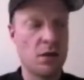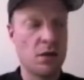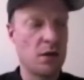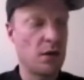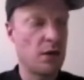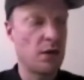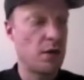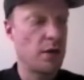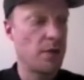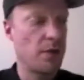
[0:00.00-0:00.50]

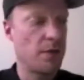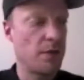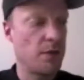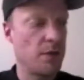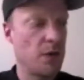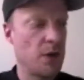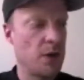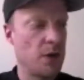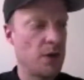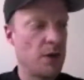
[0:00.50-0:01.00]

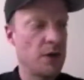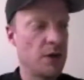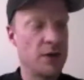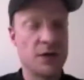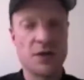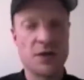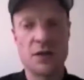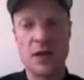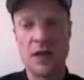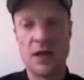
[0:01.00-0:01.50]
and
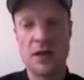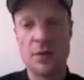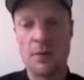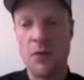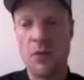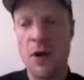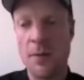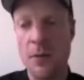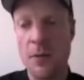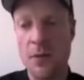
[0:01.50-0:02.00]
the
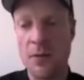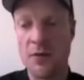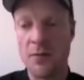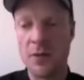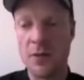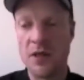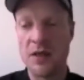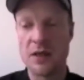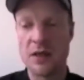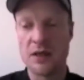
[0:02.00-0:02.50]
problem
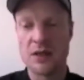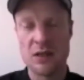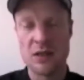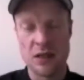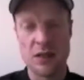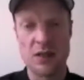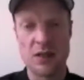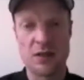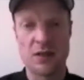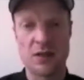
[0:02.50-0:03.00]
of being a
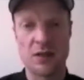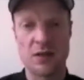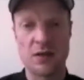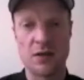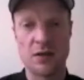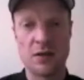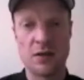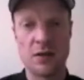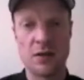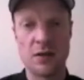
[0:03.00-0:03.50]

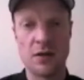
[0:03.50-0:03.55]
citizen,